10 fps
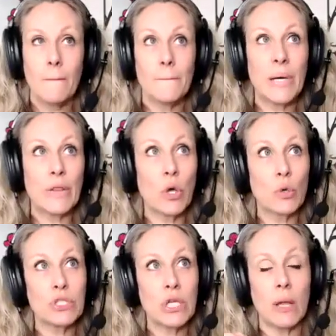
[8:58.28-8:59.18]
But
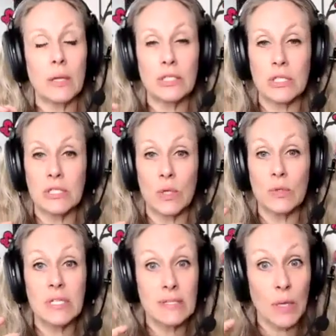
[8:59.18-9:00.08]
those challenges, those
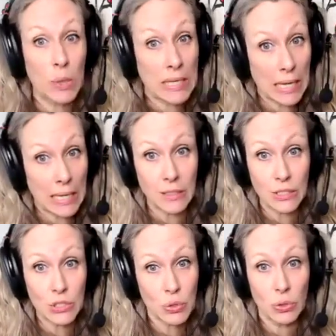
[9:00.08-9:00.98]
things that we can
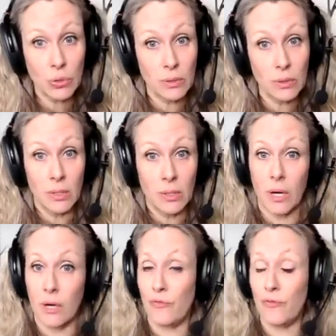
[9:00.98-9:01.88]
control,
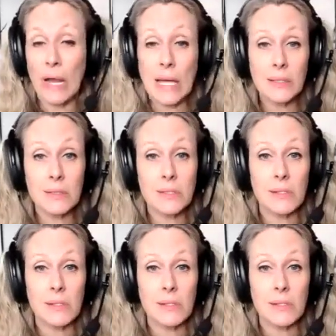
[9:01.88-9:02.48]
our friends,